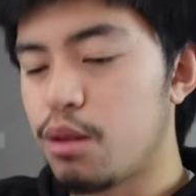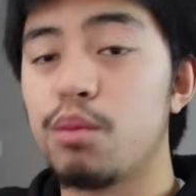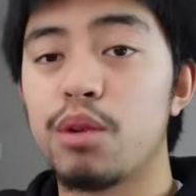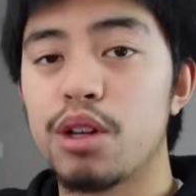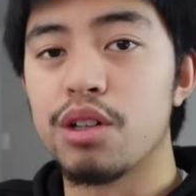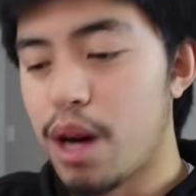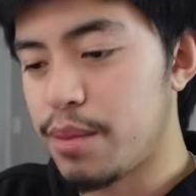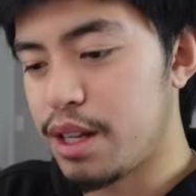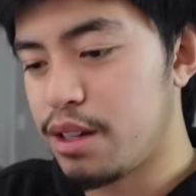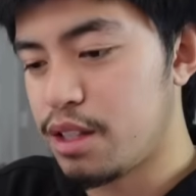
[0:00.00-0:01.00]
We're
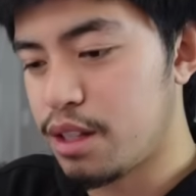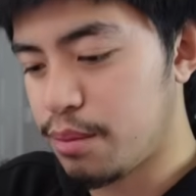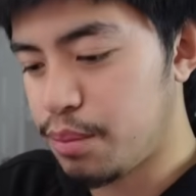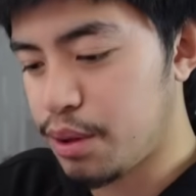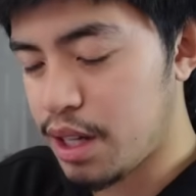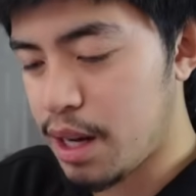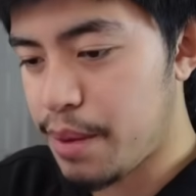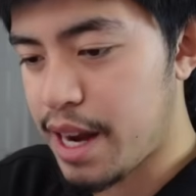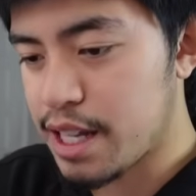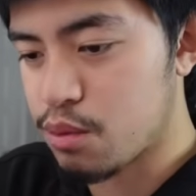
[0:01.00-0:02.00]
prompted to put a
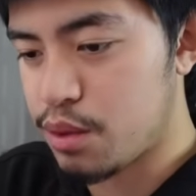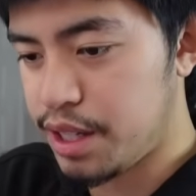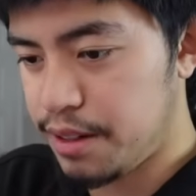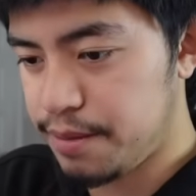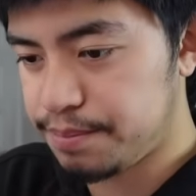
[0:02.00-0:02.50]
password in.